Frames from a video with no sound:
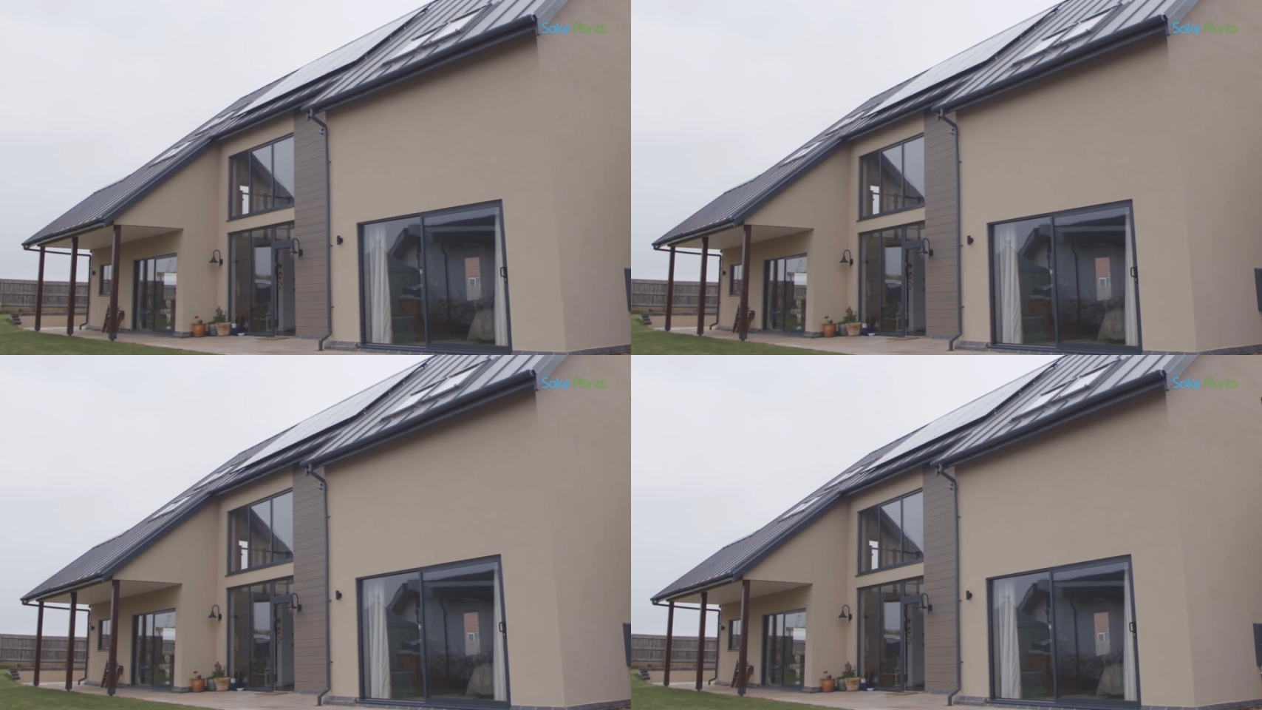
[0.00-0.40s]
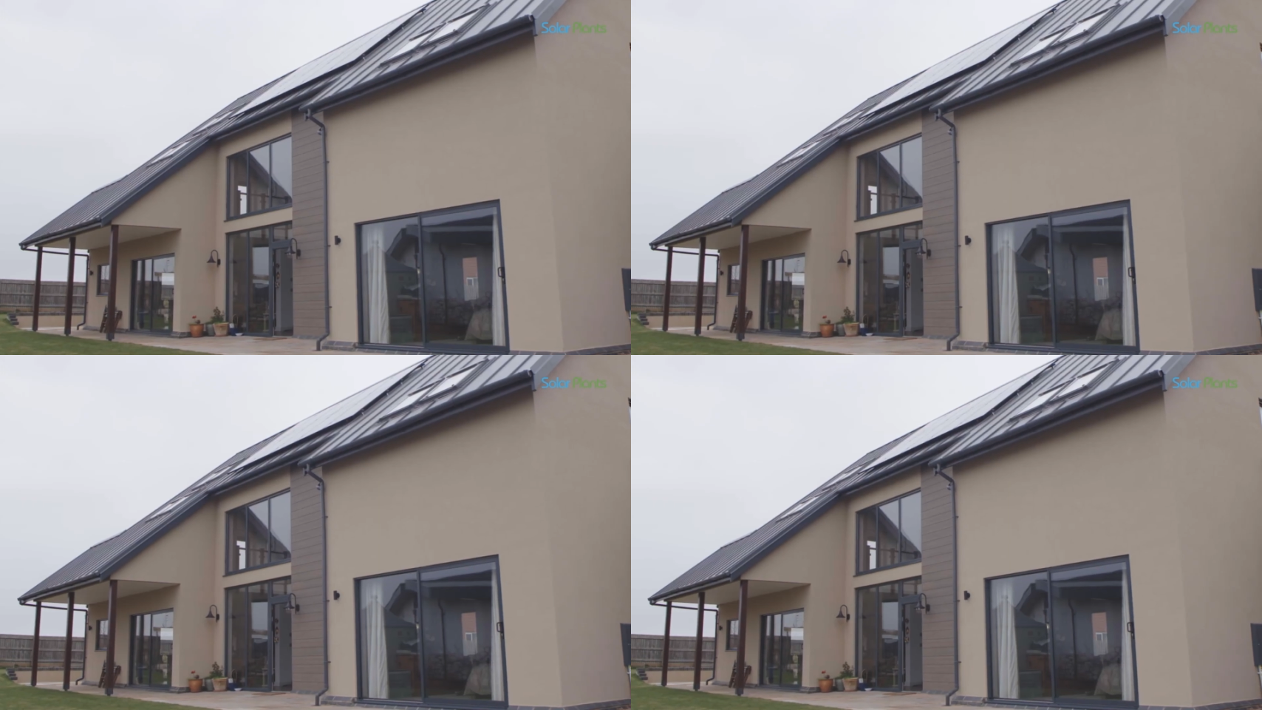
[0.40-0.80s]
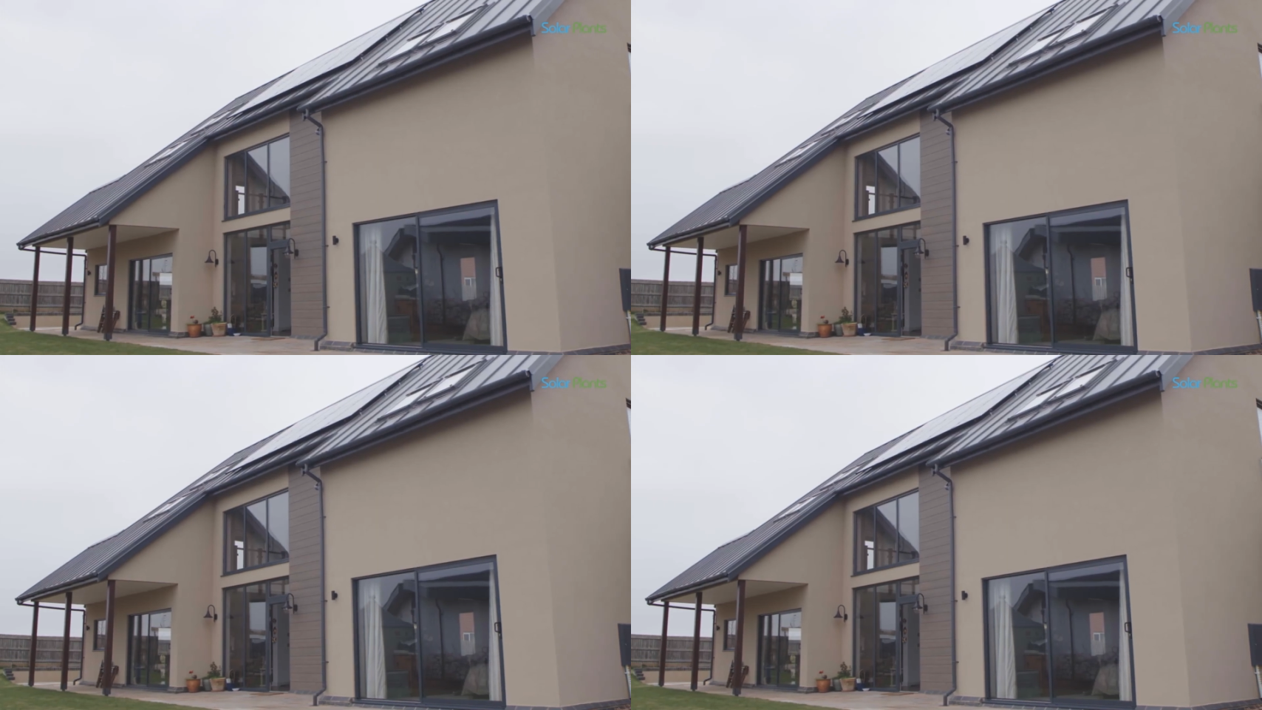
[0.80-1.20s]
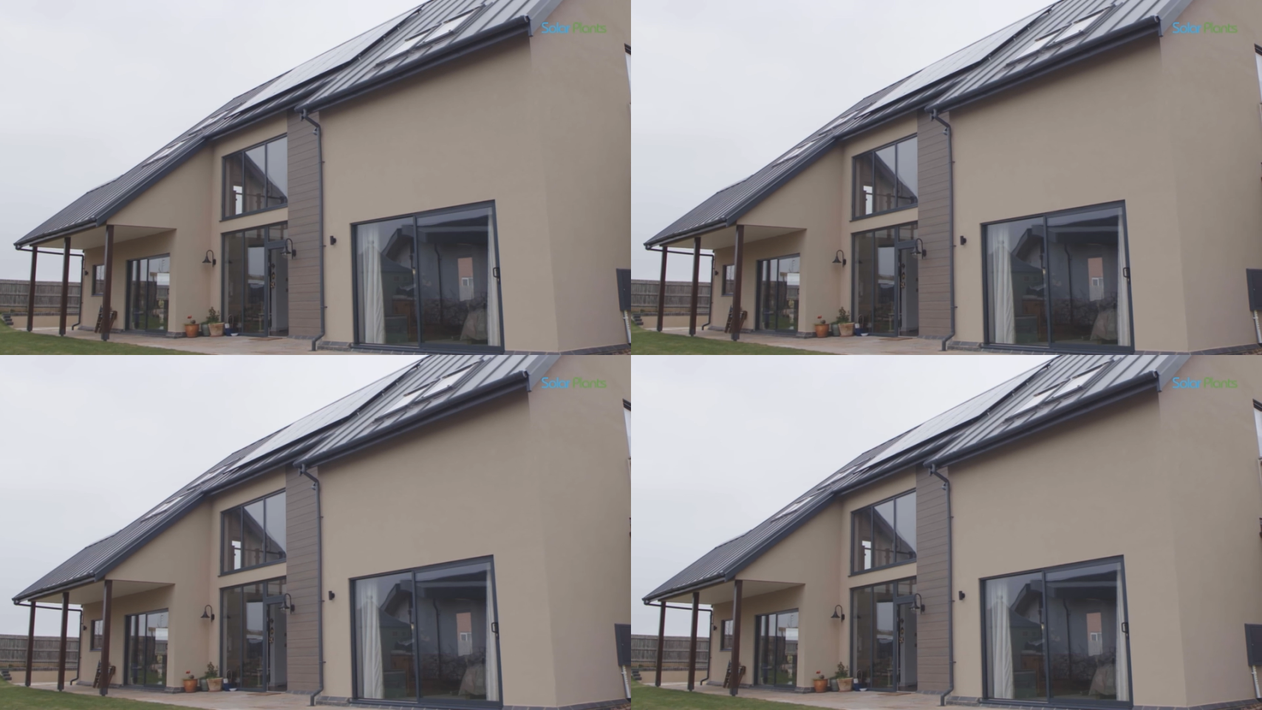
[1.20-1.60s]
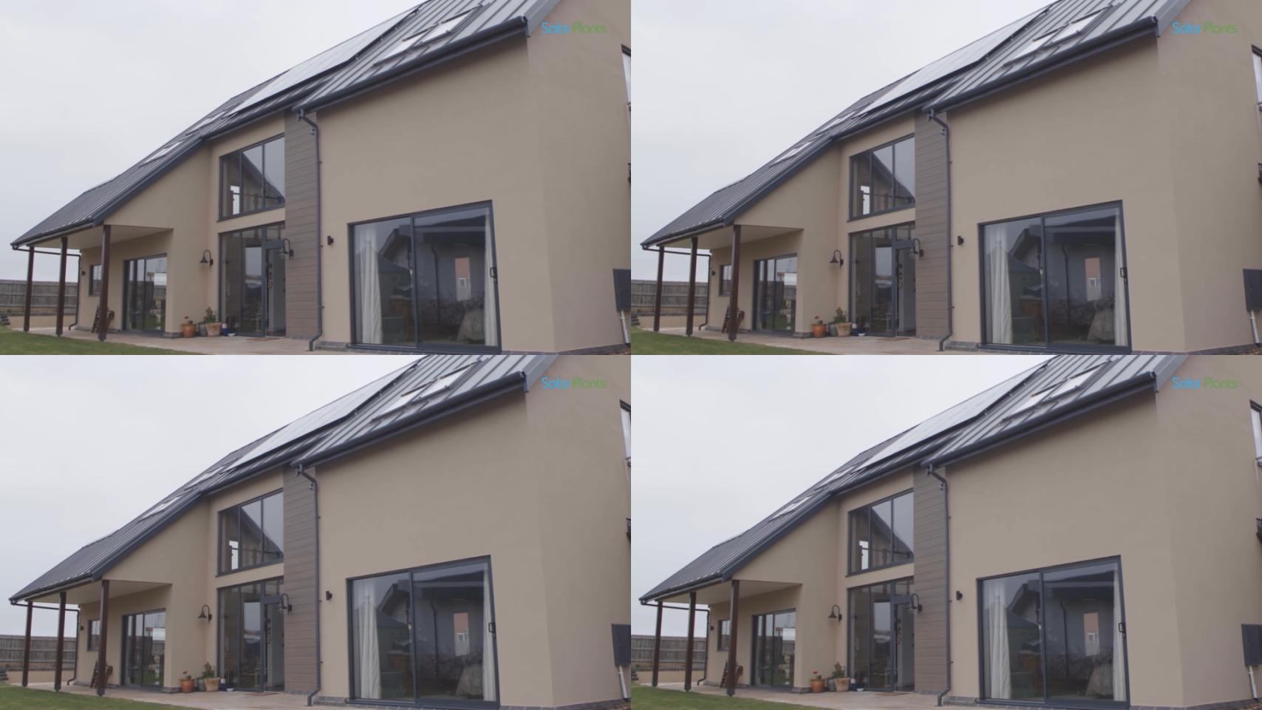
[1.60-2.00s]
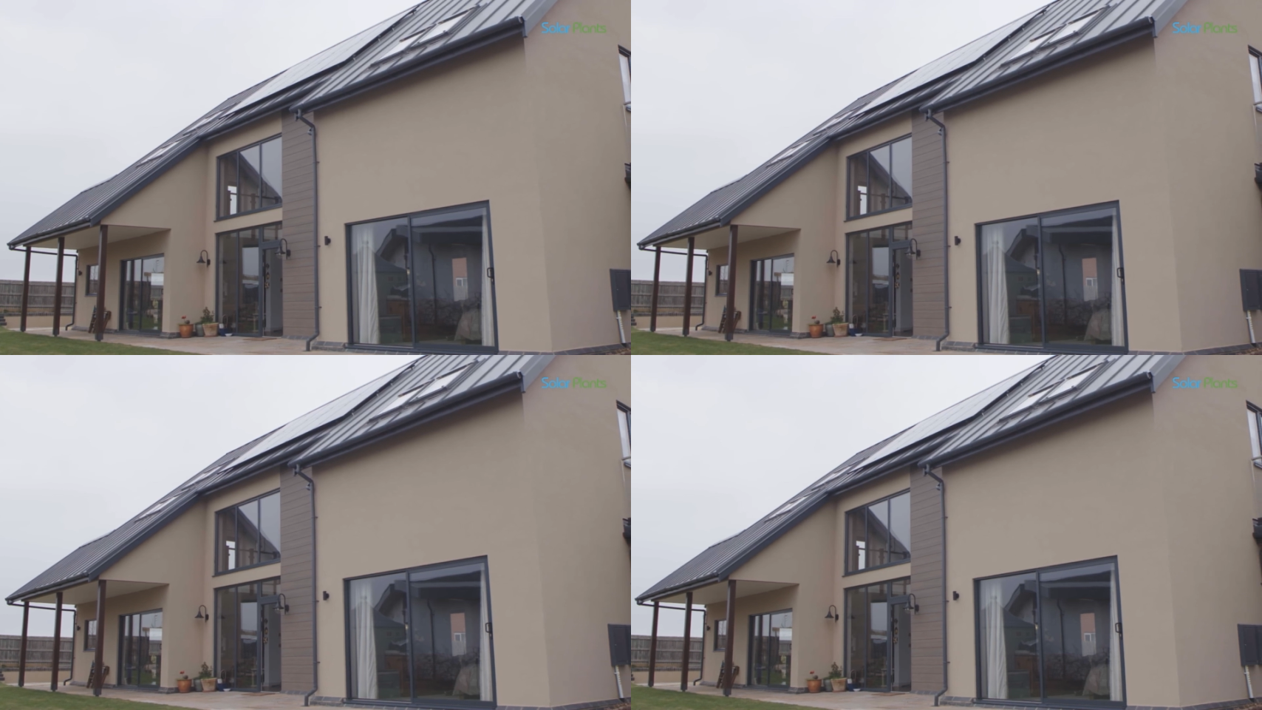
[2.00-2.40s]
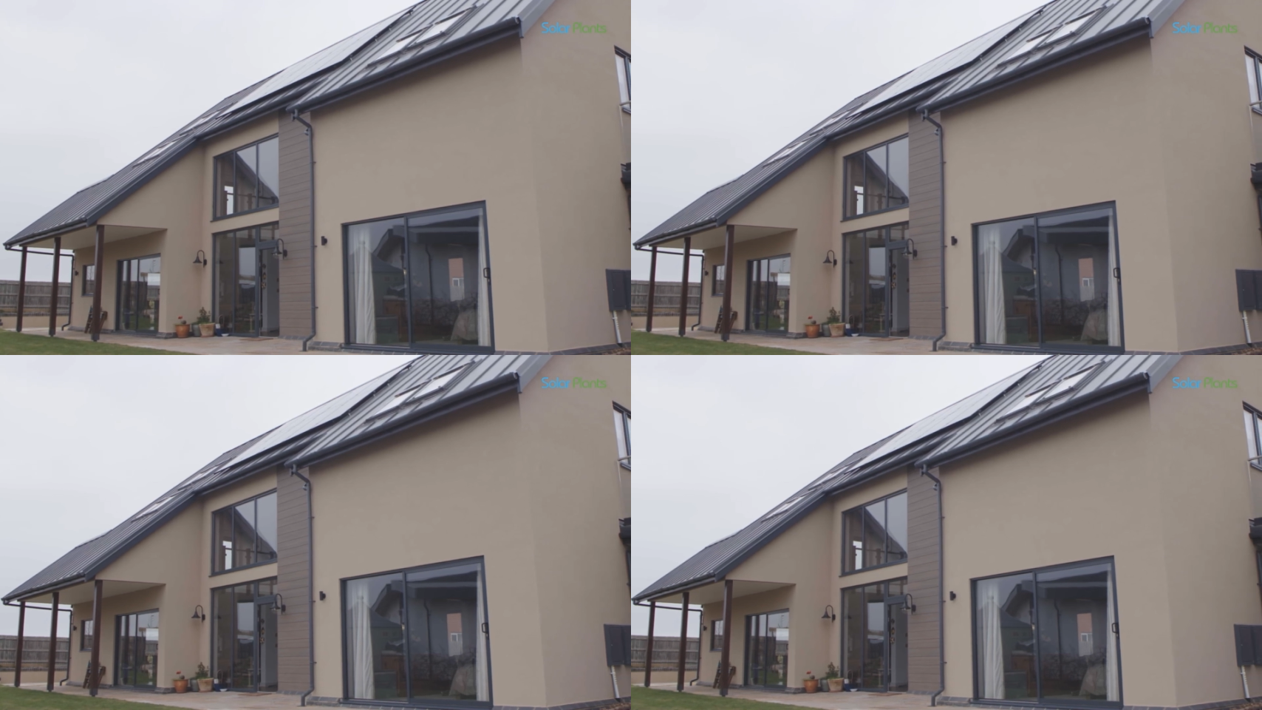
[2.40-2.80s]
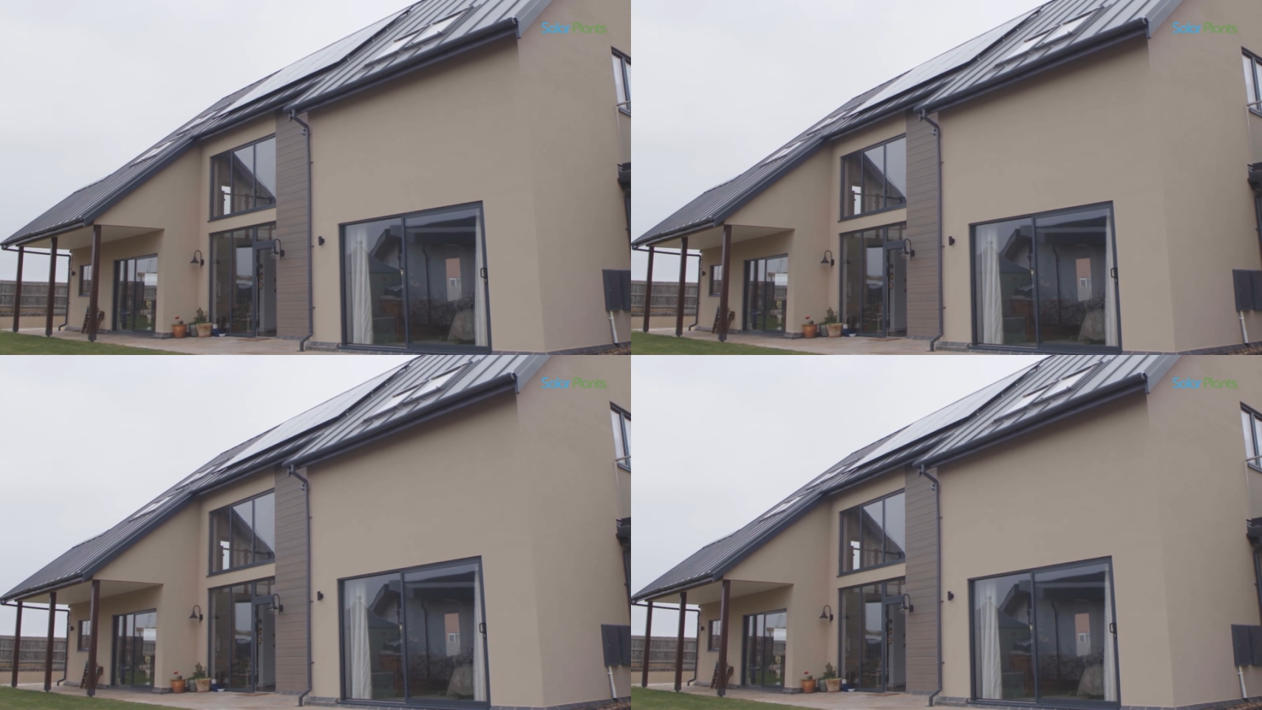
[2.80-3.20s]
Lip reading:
No face is visible, so there are no lips to read.